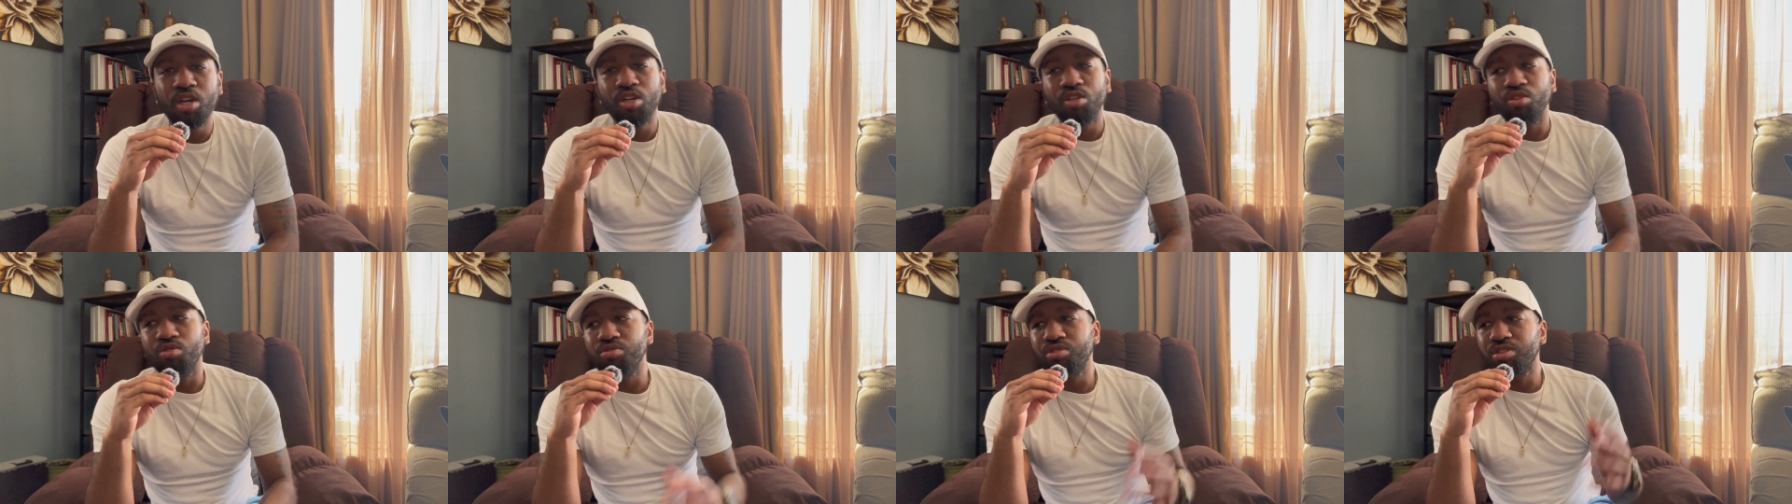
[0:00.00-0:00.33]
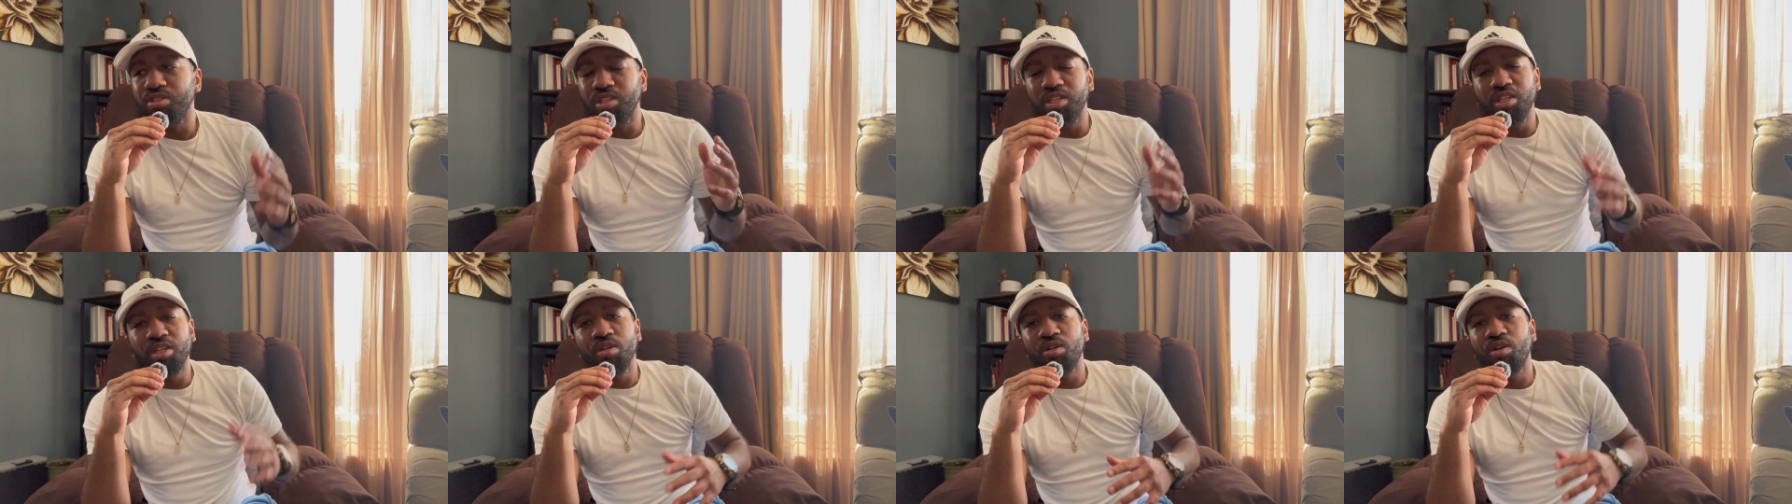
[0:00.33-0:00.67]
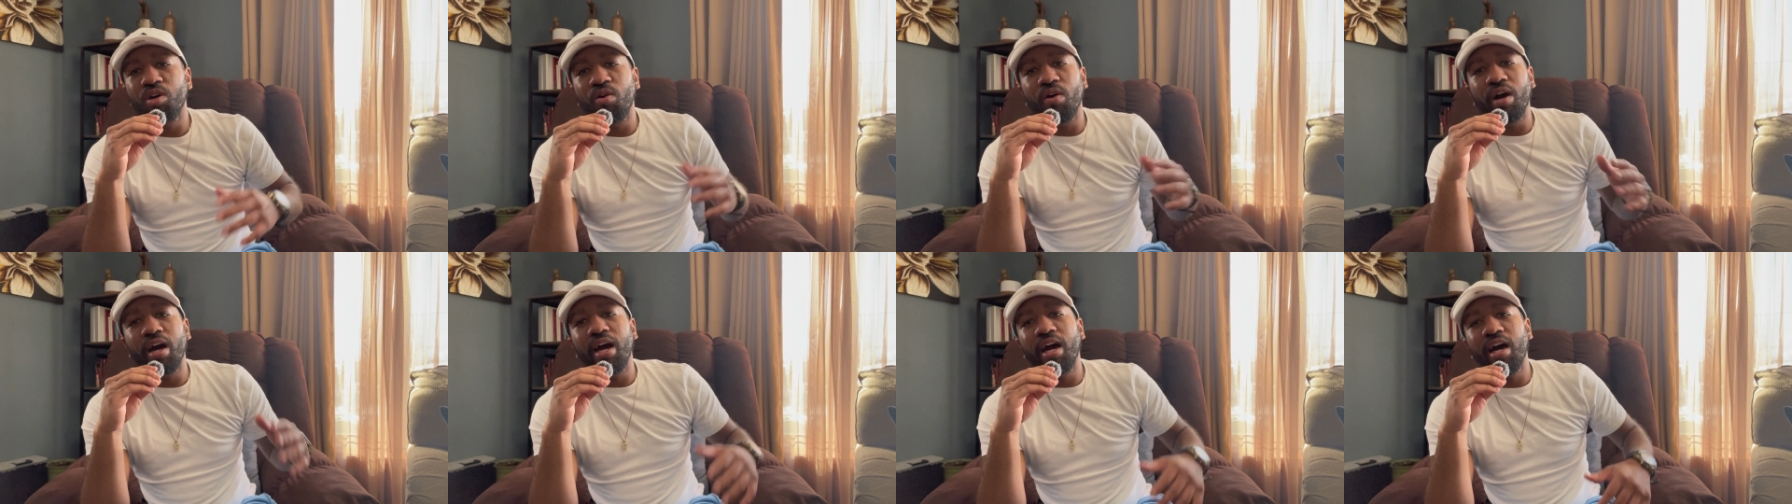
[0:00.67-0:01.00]
You still
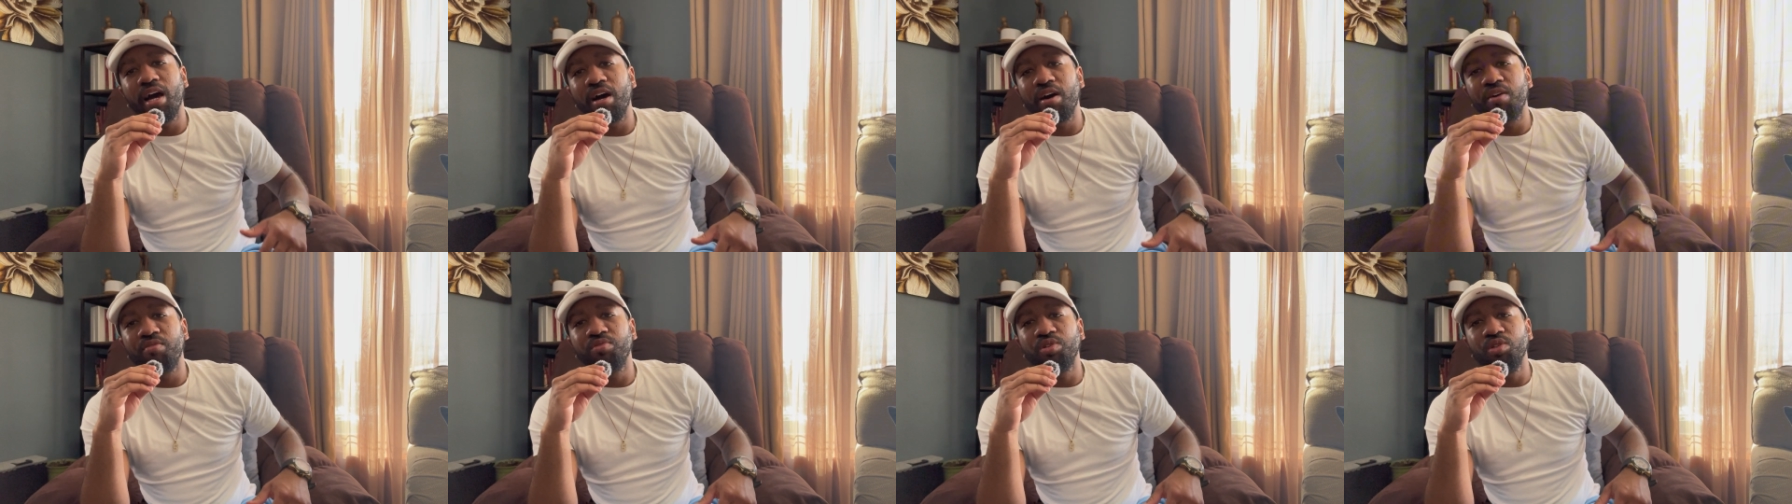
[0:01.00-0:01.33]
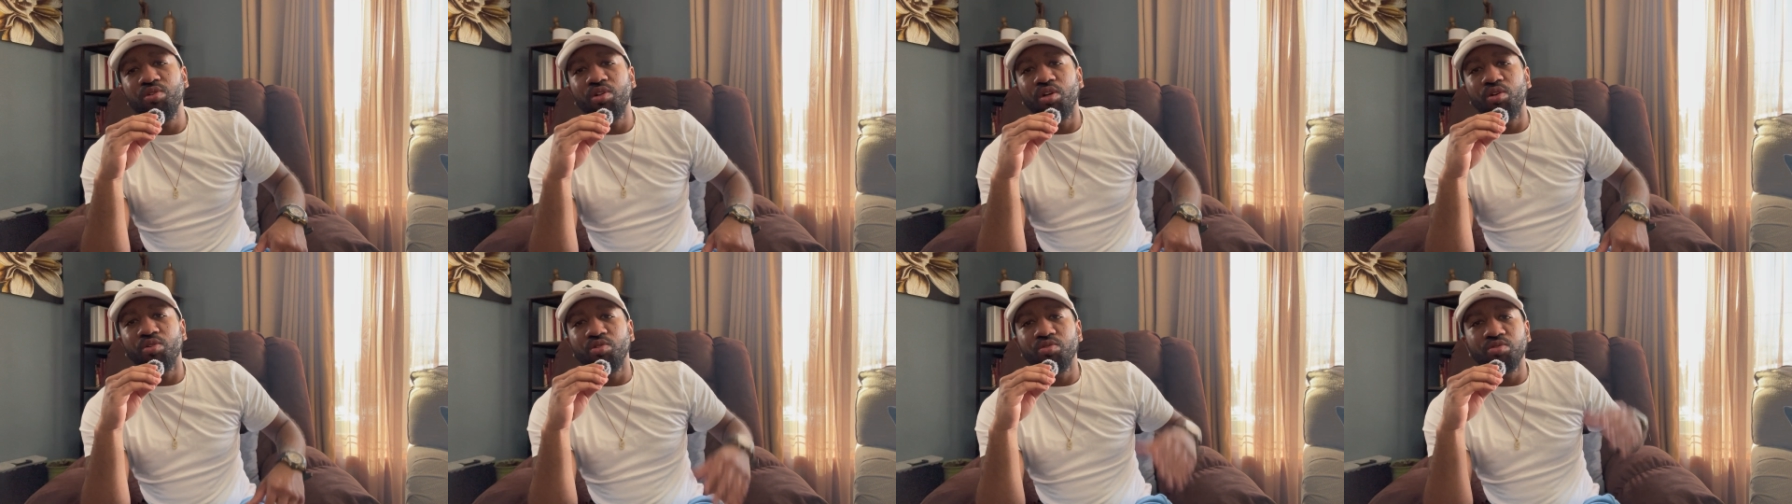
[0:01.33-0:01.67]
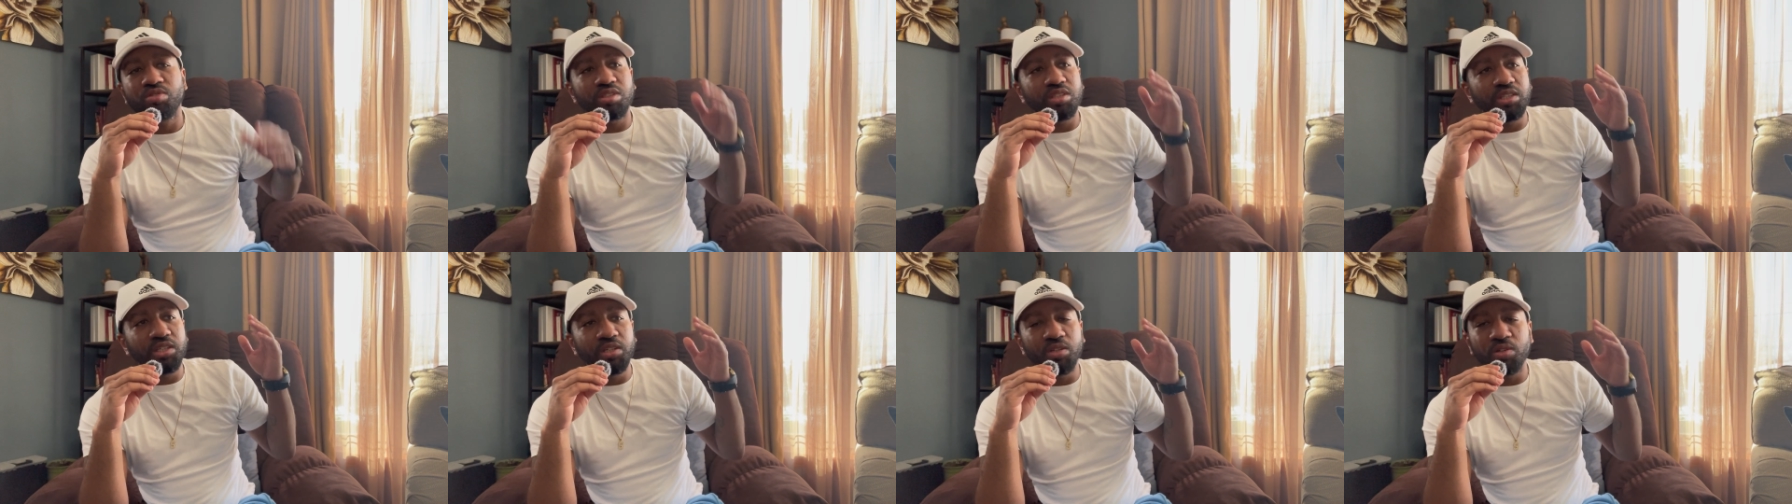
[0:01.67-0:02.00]
gonna have, you
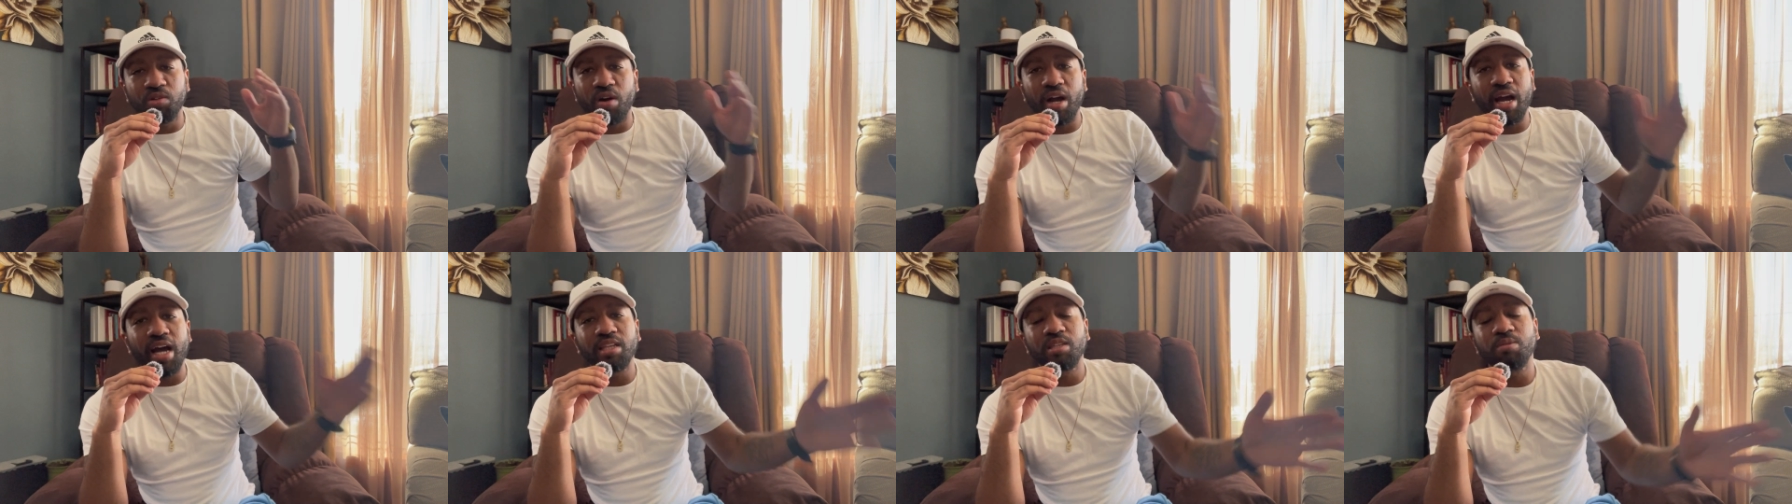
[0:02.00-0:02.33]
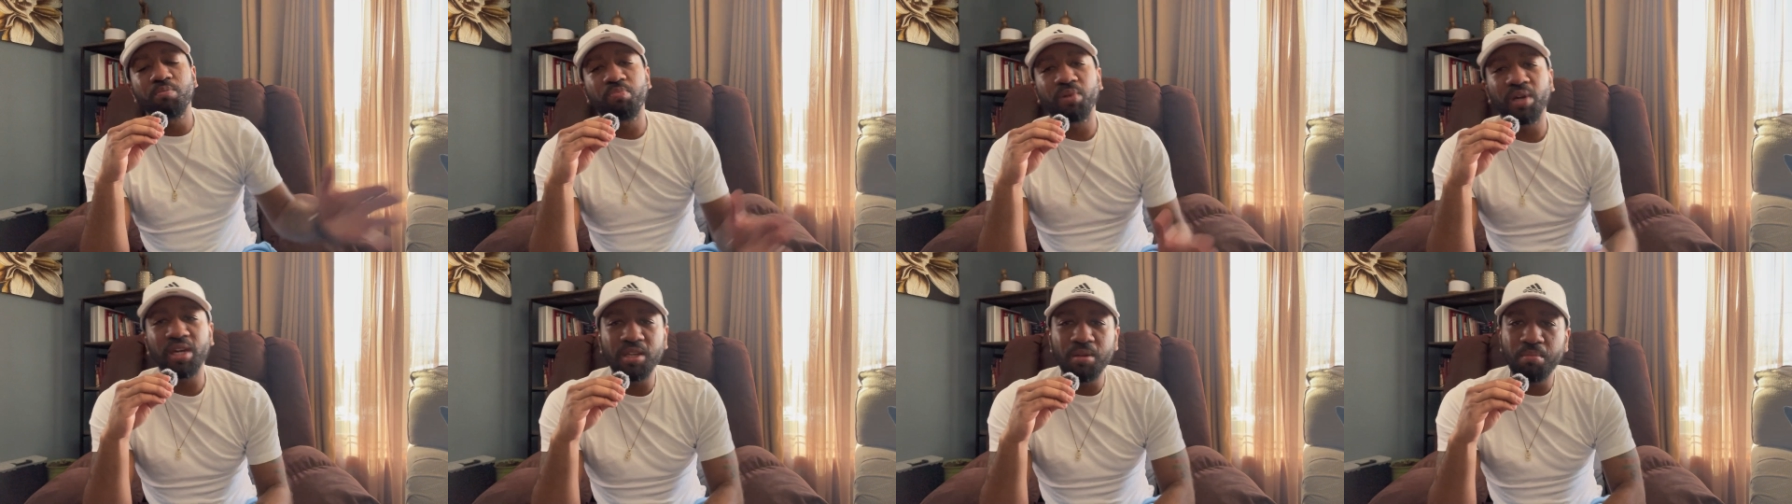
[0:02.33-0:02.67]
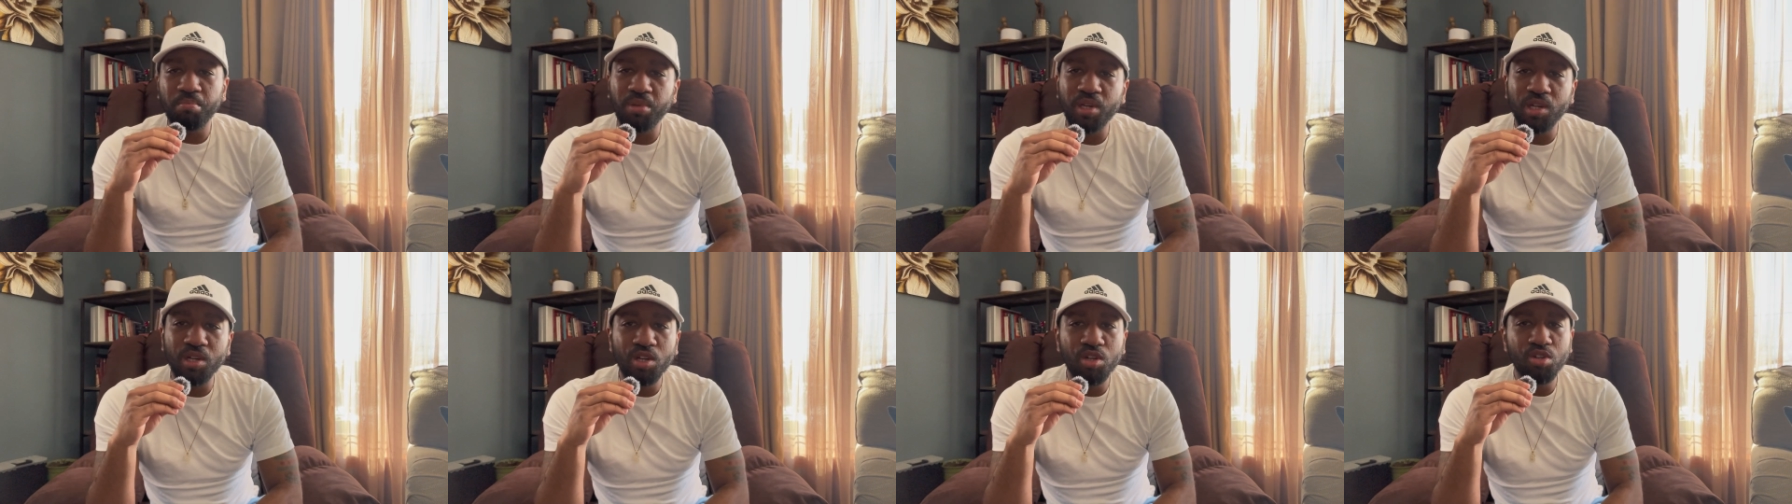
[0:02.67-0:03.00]
still gonna have to pay your
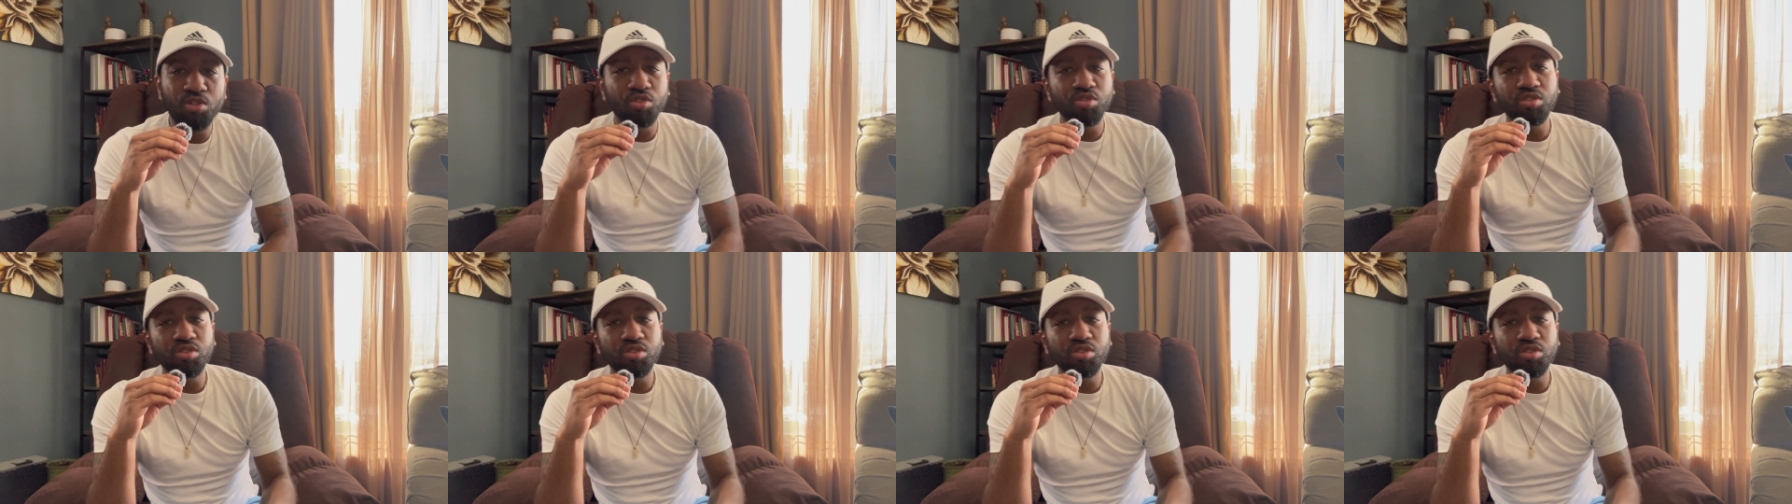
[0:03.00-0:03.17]
bills.